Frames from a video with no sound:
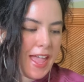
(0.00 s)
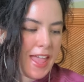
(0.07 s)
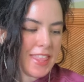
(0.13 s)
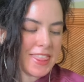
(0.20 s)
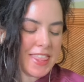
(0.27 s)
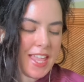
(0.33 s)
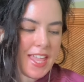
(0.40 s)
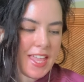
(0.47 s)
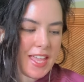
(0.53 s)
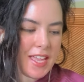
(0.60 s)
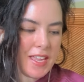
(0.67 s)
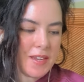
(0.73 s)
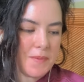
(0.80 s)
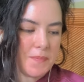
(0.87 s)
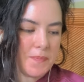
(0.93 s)
And
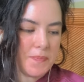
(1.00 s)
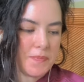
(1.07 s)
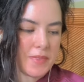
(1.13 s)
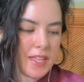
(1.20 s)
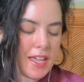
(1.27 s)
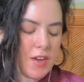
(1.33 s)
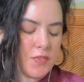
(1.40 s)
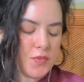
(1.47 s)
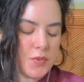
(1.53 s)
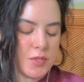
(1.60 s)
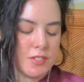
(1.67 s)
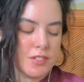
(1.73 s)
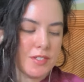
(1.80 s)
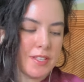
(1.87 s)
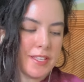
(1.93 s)
then, of
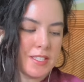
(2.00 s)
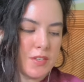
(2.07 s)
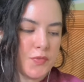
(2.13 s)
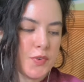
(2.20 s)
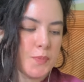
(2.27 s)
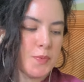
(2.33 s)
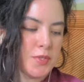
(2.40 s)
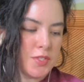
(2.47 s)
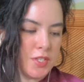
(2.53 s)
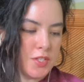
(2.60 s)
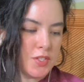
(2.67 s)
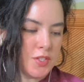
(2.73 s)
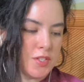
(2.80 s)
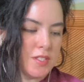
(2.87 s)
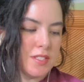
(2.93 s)
course, there's like different
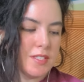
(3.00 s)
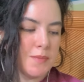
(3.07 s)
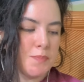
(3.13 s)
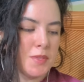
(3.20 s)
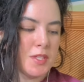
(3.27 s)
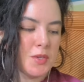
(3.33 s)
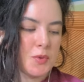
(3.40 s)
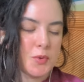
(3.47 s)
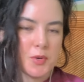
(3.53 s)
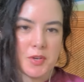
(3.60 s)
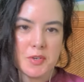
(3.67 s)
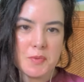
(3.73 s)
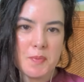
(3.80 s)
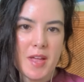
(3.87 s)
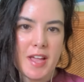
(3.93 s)
positions, but the
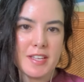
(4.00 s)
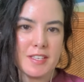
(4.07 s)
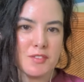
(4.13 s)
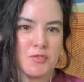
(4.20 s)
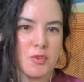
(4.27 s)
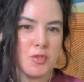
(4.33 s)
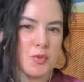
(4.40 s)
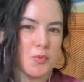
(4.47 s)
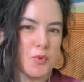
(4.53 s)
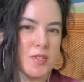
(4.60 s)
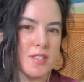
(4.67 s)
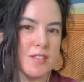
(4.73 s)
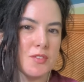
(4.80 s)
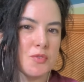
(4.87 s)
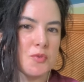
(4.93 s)
quarterback is not the
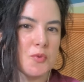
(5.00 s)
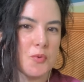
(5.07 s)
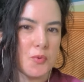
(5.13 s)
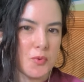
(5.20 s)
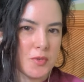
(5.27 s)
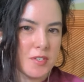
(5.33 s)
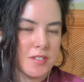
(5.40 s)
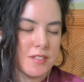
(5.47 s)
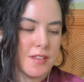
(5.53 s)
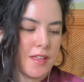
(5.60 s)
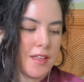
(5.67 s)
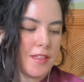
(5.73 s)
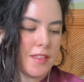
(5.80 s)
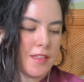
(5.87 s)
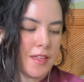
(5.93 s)
one that scores.